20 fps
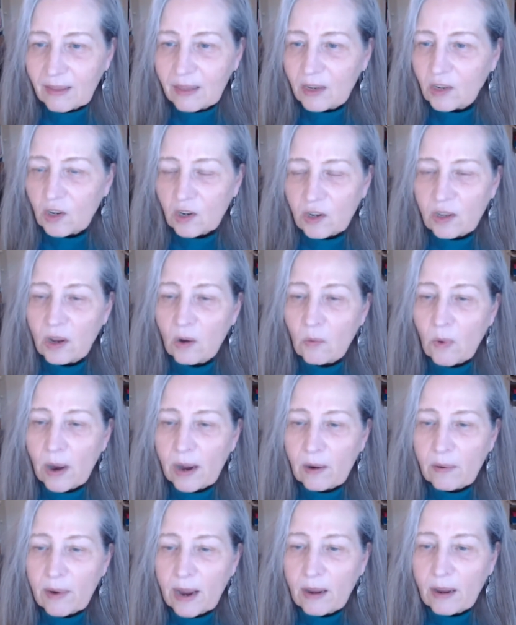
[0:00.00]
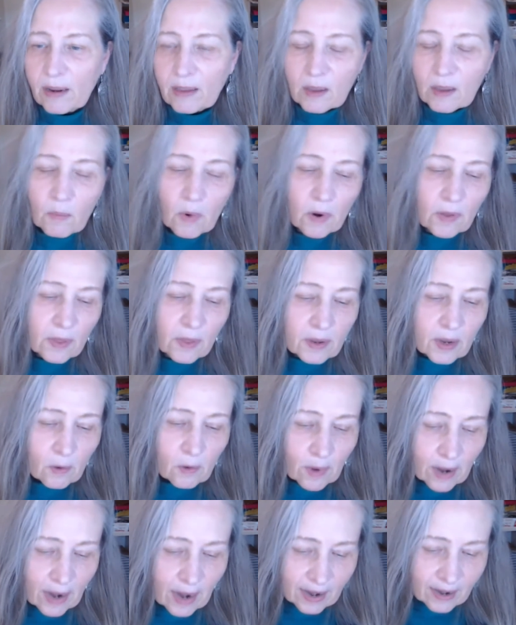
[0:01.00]
There's just no way around it. The more,
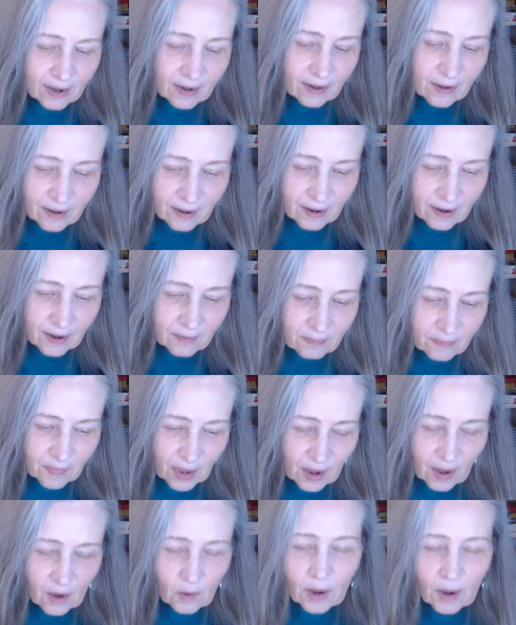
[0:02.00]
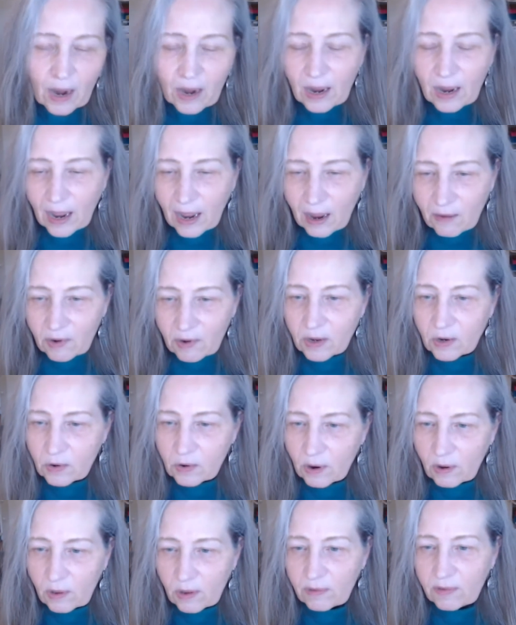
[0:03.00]
when I have
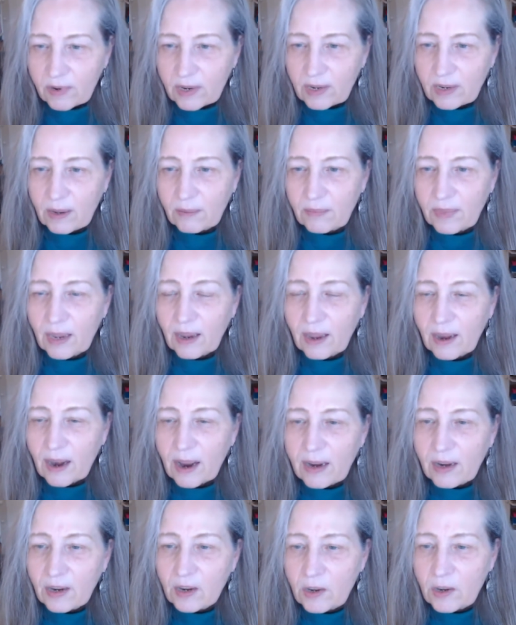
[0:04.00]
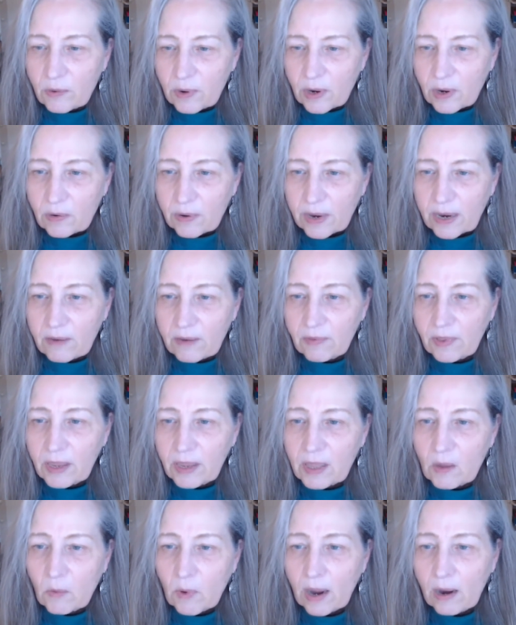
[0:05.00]
control over something and I can do it
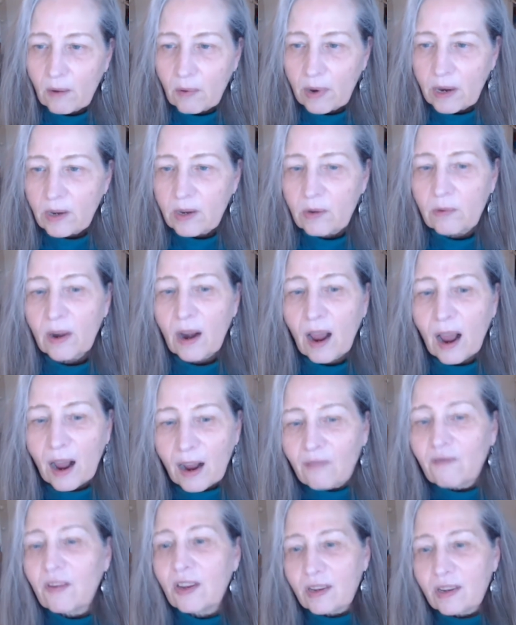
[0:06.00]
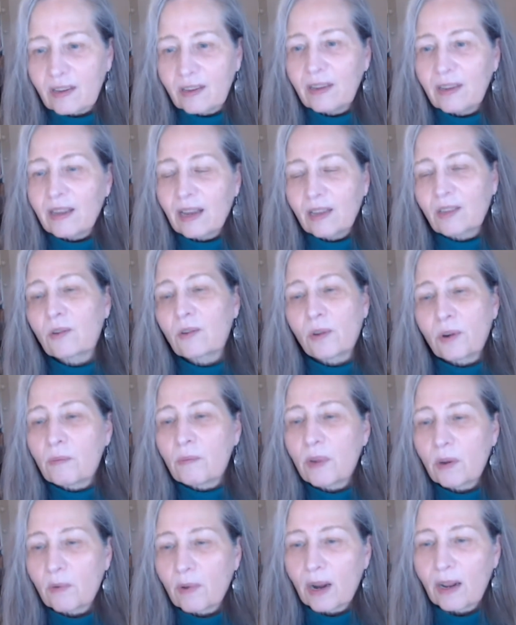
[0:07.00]
creatively the way I want to do it, obviously that's going
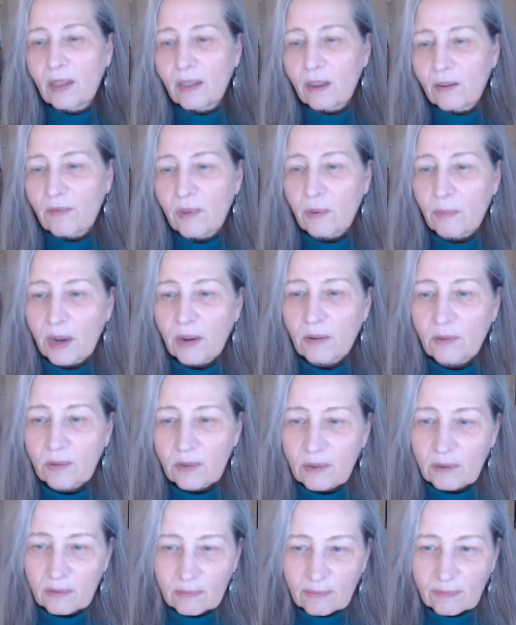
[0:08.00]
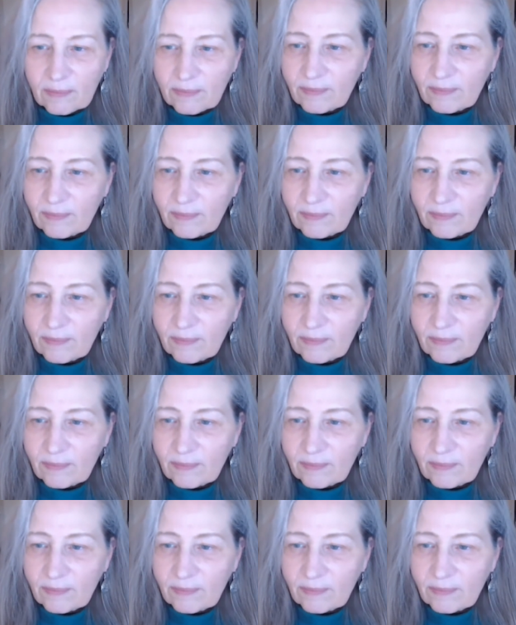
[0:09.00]
to be what I love the most.